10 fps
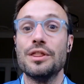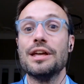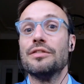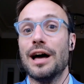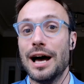
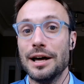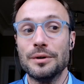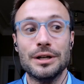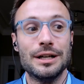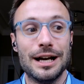that,
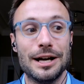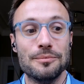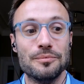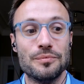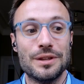
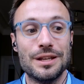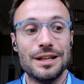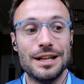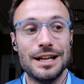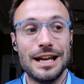
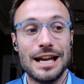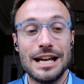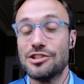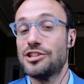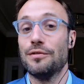it
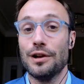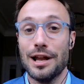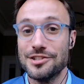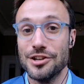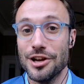civilizes
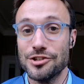us.